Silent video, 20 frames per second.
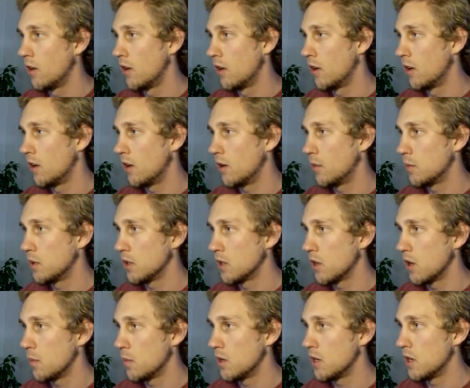I'm going to
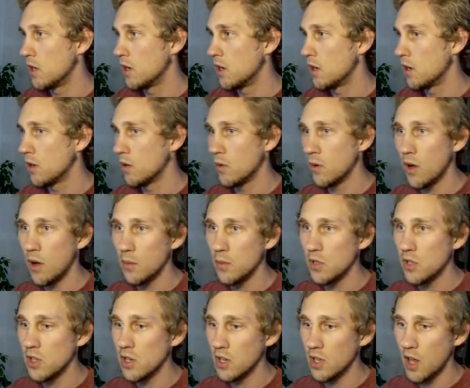come in here. I'm just
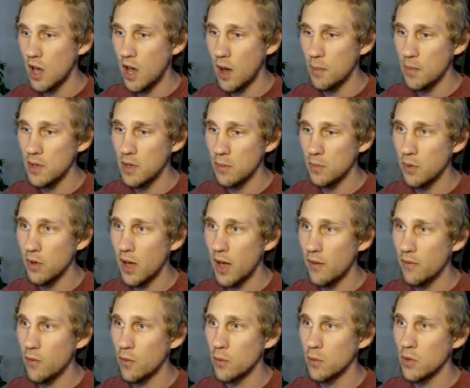going to copy the
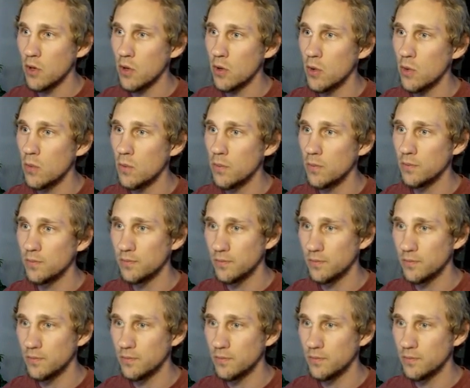platform code